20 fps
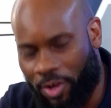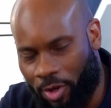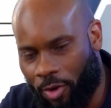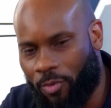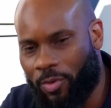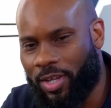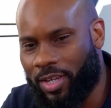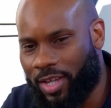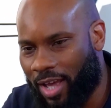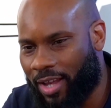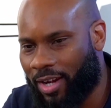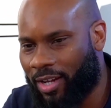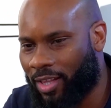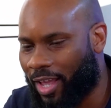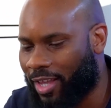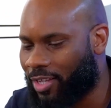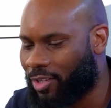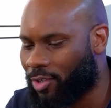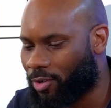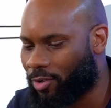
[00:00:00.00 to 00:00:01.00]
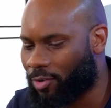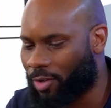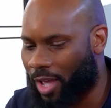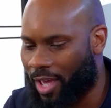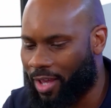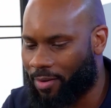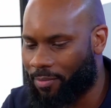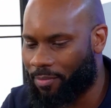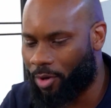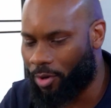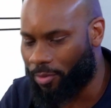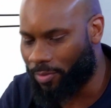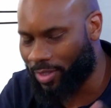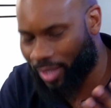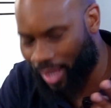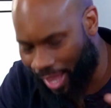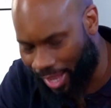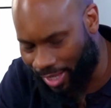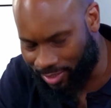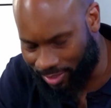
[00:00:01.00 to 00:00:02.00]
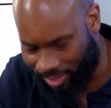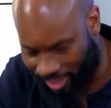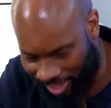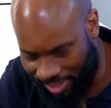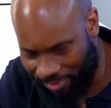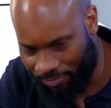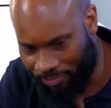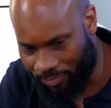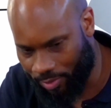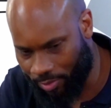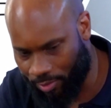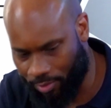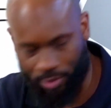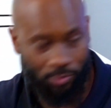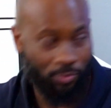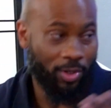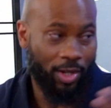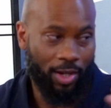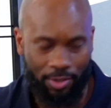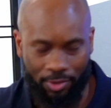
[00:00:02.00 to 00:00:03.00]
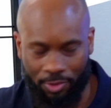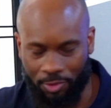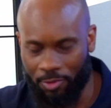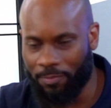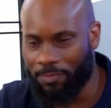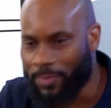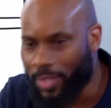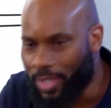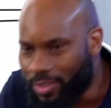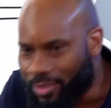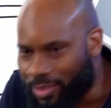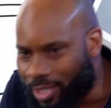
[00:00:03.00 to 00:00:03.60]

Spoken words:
We kind of had a moment last night because we got into it.